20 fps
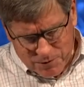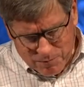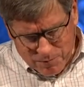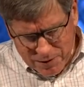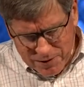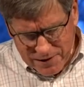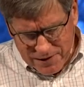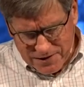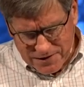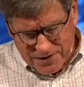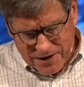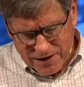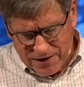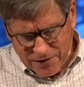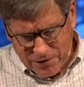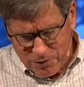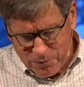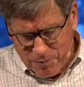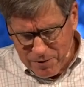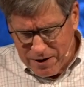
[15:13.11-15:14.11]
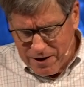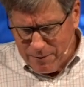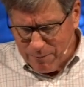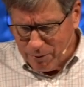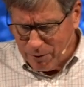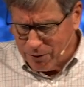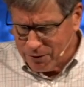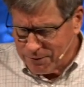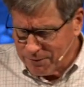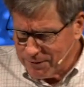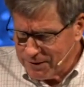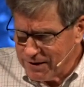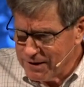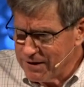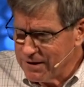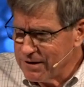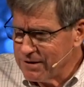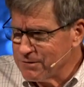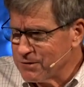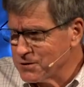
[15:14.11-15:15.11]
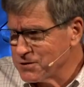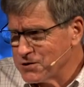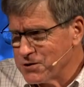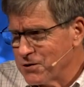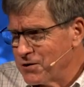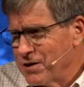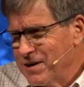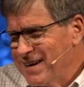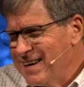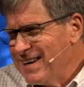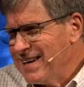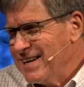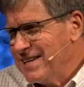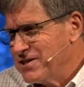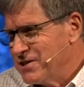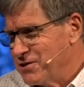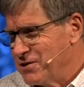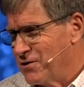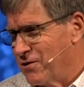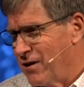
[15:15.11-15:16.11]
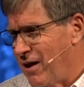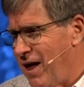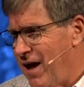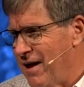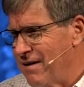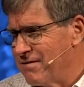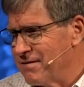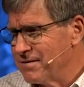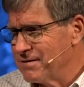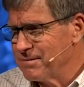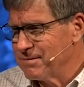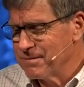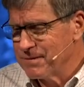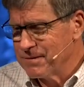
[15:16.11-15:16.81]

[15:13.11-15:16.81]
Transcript: dependence on other people for certain needs in your life.